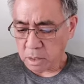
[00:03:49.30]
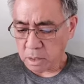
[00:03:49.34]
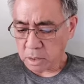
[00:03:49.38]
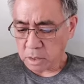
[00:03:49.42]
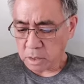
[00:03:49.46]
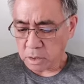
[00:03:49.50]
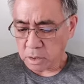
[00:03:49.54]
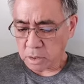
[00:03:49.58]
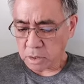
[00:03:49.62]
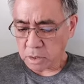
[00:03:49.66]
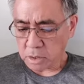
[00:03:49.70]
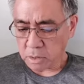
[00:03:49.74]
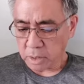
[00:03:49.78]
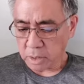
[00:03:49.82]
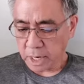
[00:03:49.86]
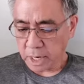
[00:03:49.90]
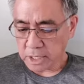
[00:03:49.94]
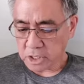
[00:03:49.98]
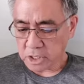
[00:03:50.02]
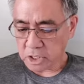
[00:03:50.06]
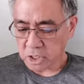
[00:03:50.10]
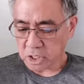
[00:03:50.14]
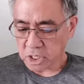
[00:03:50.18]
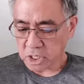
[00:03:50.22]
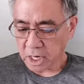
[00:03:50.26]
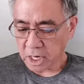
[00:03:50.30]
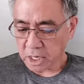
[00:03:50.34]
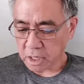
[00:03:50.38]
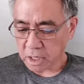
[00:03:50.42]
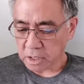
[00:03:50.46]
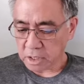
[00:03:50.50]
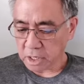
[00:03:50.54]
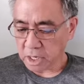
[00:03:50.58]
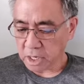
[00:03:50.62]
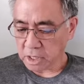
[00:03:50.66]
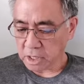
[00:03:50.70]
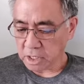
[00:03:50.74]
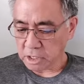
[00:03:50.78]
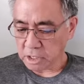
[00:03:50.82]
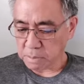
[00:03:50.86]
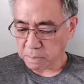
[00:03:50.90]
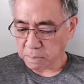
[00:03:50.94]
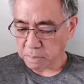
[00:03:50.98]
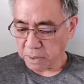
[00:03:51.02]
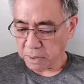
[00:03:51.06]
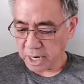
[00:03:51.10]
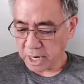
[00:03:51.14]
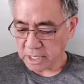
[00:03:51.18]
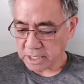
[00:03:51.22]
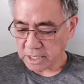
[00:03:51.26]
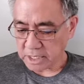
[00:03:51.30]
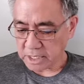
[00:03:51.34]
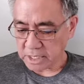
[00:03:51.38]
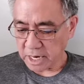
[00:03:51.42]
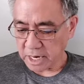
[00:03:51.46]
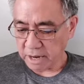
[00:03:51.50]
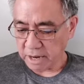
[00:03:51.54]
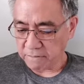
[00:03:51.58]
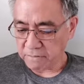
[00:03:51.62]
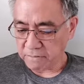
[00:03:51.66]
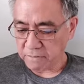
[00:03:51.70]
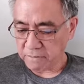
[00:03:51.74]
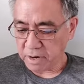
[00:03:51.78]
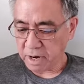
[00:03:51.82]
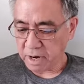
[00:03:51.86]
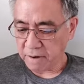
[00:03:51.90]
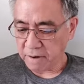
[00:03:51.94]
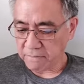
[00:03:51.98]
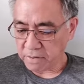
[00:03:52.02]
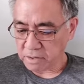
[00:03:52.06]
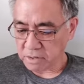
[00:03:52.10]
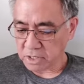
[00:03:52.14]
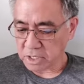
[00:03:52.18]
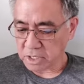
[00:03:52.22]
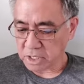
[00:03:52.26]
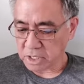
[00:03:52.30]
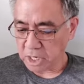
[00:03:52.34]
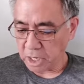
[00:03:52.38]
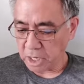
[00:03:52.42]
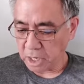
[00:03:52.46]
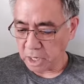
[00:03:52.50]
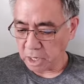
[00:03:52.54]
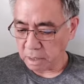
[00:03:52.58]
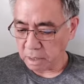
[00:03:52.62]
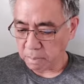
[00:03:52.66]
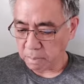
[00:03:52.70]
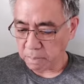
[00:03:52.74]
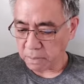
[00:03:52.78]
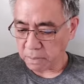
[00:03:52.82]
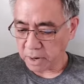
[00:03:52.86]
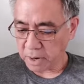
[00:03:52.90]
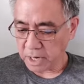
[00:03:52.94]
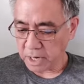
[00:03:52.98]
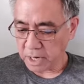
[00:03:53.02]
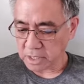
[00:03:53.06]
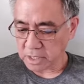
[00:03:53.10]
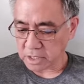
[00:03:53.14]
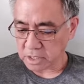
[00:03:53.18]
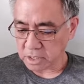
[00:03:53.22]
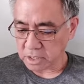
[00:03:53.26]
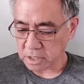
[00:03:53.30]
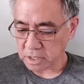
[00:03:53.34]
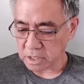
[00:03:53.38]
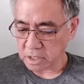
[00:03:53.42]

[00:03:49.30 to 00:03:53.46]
So guys, just take a look at these prices. I have never seen prices